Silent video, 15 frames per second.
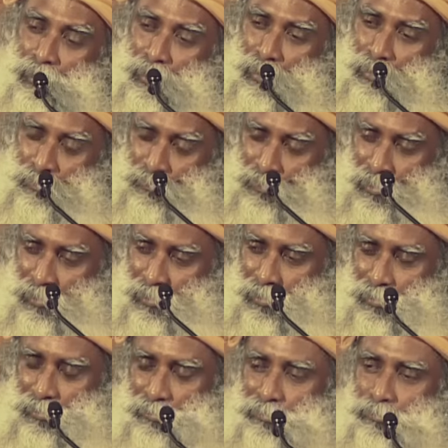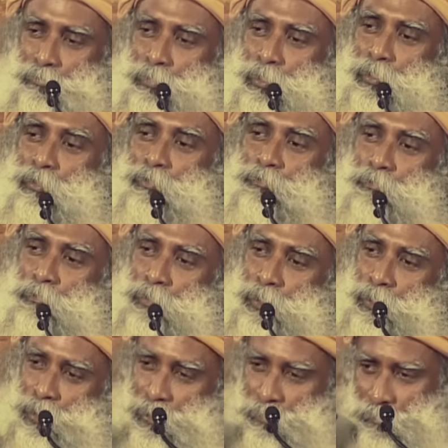Lot of children below 4
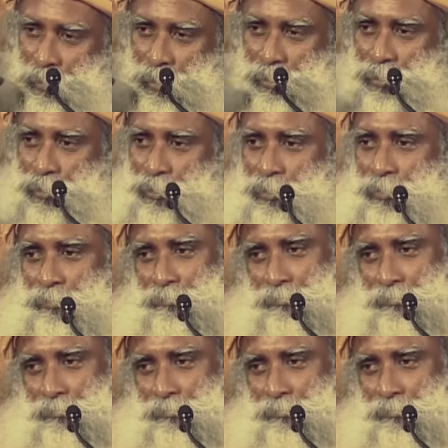years of age